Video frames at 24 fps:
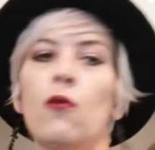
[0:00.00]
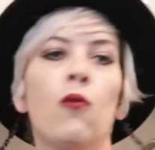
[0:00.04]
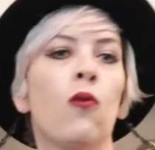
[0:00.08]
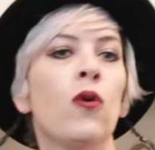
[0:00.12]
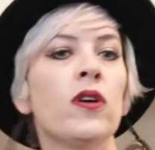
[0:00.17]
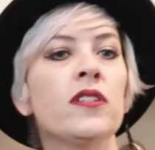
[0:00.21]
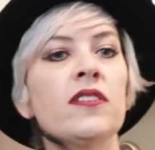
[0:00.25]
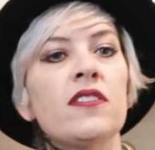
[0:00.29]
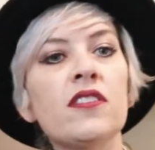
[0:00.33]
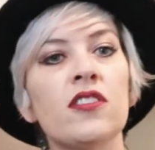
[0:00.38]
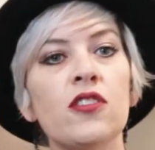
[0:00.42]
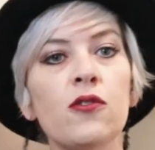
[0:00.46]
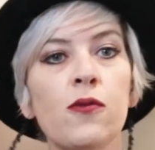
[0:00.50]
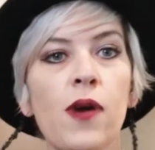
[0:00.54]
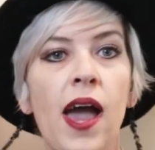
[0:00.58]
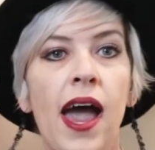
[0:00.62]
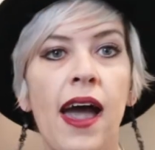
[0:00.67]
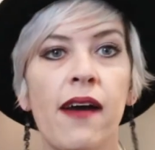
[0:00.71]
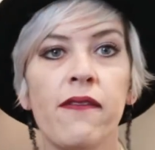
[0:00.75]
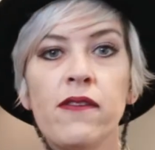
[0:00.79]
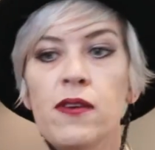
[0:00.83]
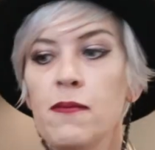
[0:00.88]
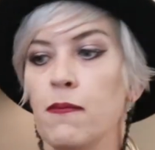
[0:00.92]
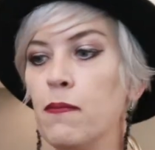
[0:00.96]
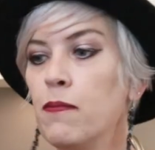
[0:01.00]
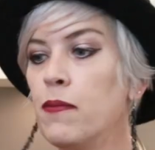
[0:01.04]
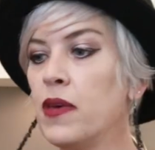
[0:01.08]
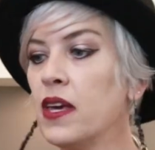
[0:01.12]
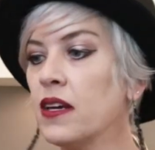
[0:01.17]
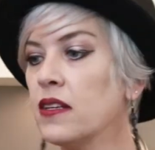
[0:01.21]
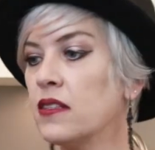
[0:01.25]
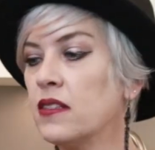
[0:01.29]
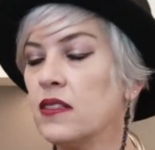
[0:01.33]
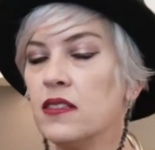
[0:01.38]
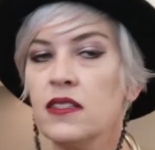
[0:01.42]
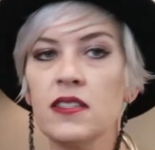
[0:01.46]
Once you have it
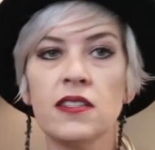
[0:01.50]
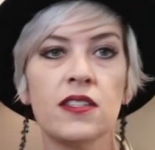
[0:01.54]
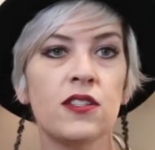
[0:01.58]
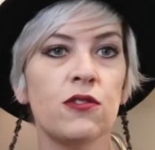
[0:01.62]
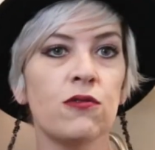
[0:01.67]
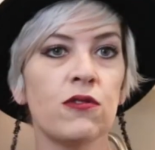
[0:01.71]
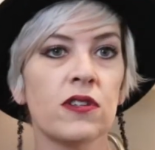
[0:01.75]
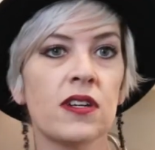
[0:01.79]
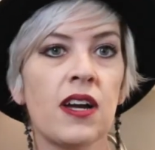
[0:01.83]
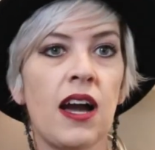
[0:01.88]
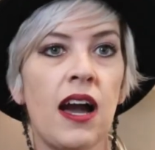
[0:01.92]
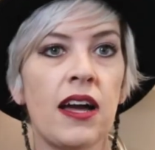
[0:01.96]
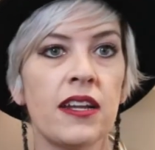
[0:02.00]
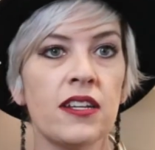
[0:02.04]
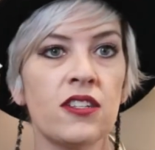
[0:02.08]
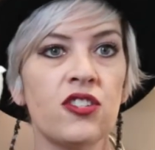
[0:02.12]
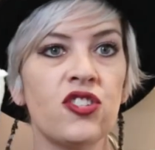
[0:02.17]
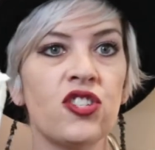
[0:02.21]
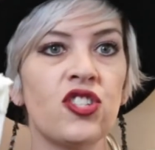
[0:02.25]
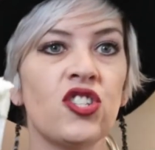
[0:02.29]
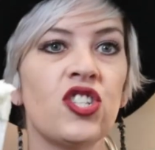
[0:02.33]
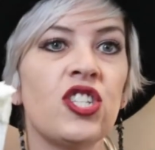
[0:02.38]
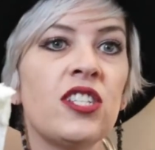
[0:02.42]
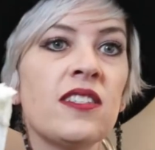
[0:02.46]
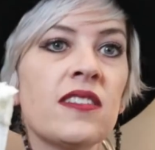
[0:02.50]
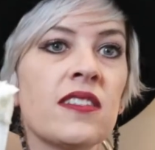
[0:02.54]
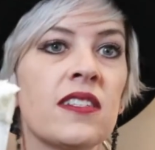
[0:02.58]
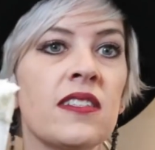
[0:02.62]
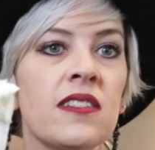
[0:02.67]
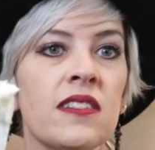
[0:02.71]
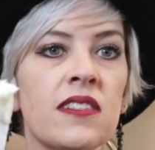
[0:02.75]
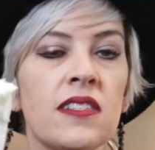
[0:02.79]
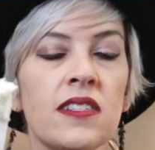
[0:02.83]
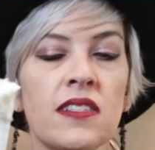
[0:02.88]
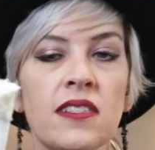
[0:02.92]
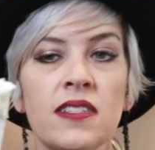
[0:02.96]
mixed to a cottage cheese
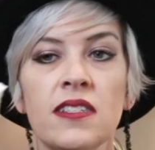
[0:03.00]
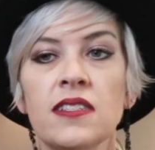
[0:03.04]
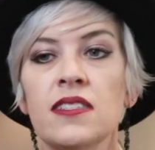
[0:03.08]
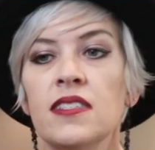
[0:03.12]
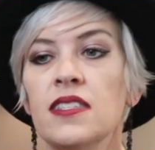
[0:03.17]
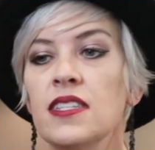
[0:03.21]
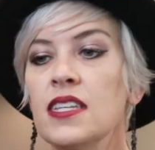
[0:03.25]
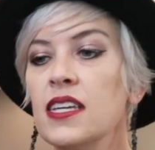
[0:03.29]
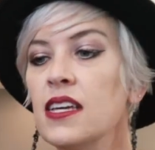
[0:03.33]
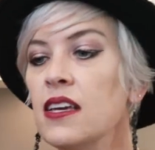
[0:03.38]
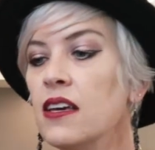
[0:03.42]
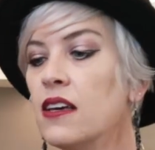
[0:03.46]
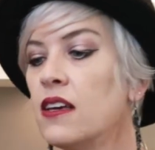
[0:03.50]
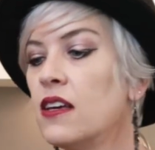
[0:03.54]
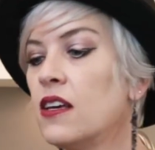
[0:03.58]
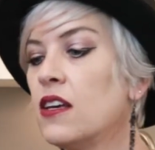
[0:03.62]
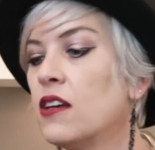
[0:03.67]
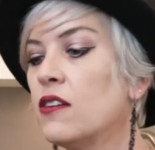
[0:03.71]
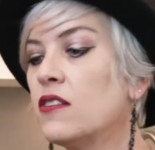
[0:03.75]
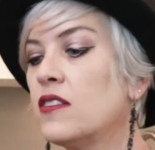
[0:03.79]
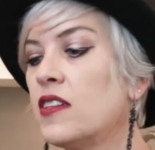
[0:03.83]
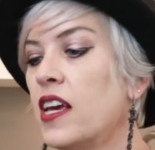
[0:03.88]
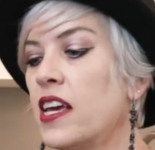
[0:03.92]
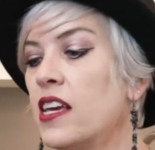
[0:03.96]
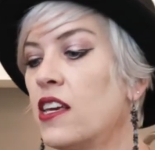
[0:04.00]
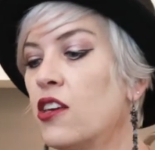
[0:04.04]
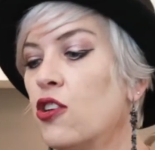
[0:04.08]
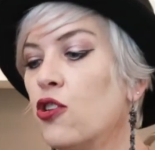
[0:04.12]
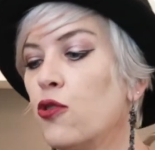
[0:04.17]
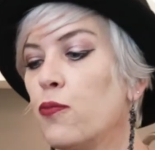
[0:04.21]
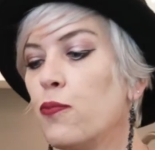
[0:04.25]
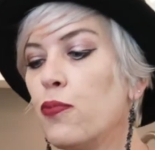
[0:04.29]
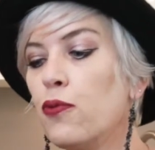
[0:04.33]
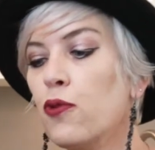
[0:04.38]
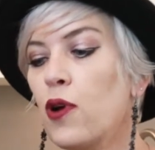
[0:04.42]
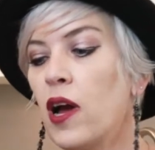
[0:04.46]
consistency, take
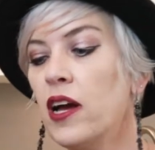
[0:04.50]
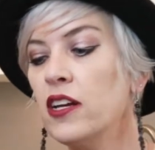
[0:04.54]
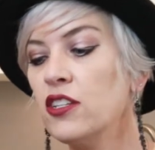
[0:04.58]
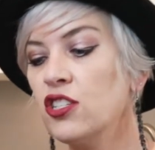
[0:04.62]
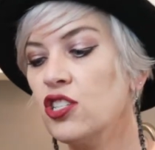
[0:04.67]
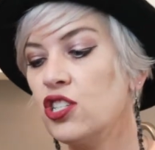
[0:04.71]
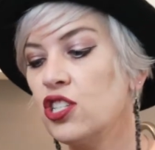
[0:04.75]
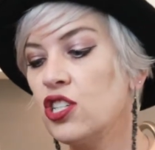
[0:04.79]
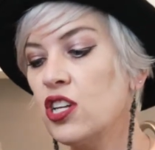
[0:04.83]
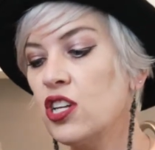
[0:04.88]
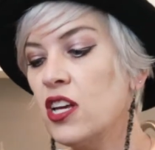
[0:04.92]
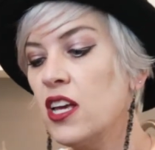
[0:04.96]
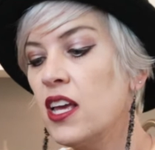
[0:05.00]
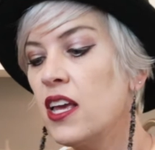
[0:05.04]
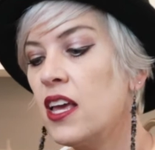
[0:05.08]
your brush